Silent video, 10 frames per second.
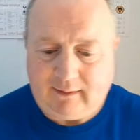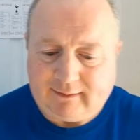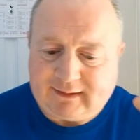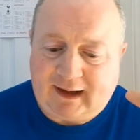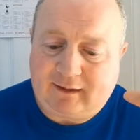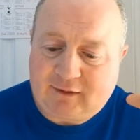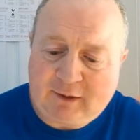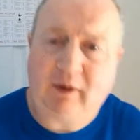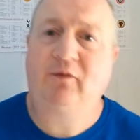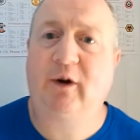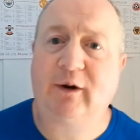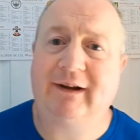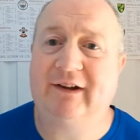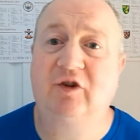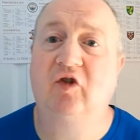Now, Timo Werner
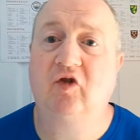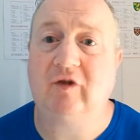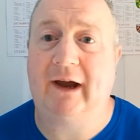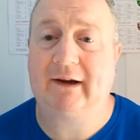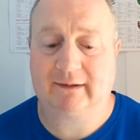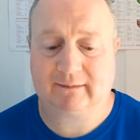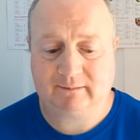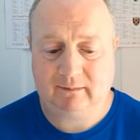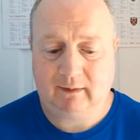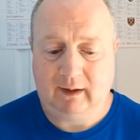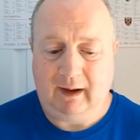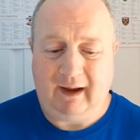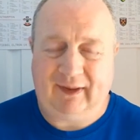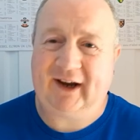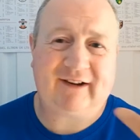is a good striker.
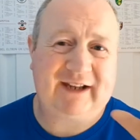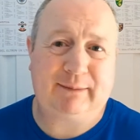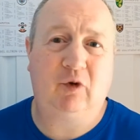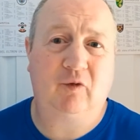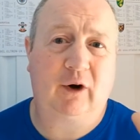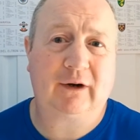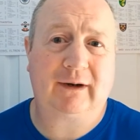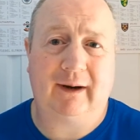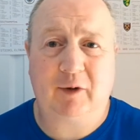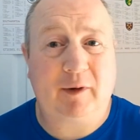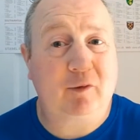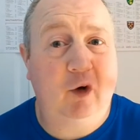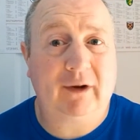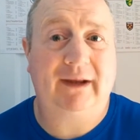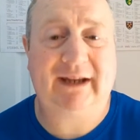I think it's Timo Werner. I could be
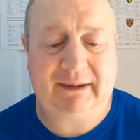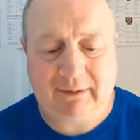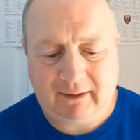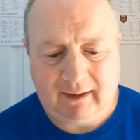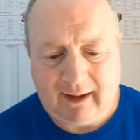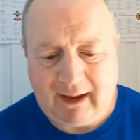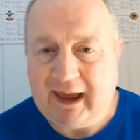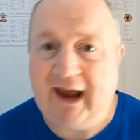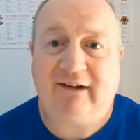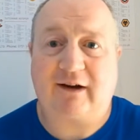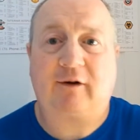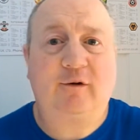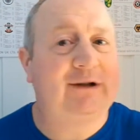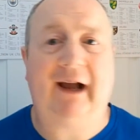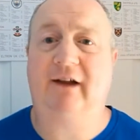wrong on that name. He's a
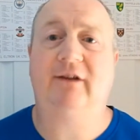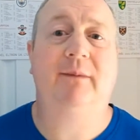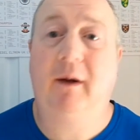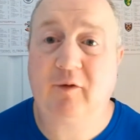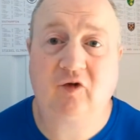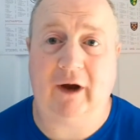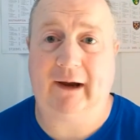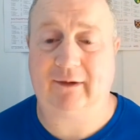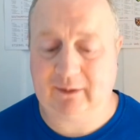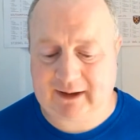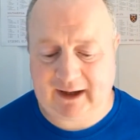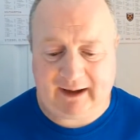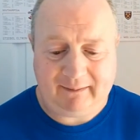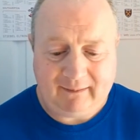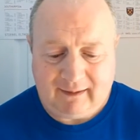cracking striker.
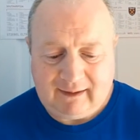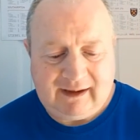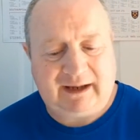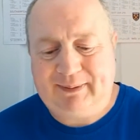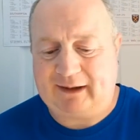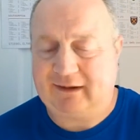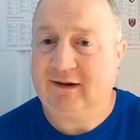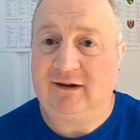Okay, he's played.